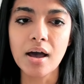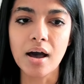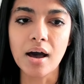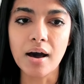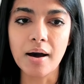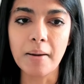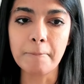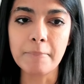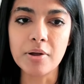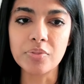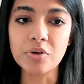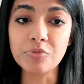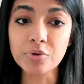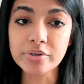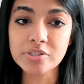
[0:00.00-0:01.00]

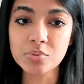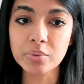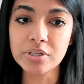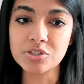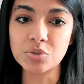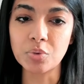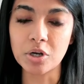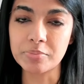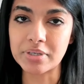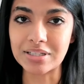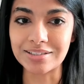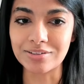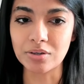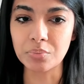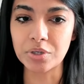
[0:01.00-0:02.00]
The first one is you want to be
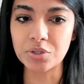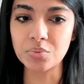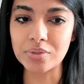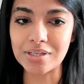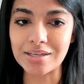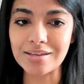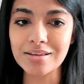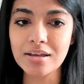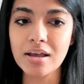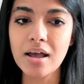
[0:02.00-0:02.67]
clear on what you need.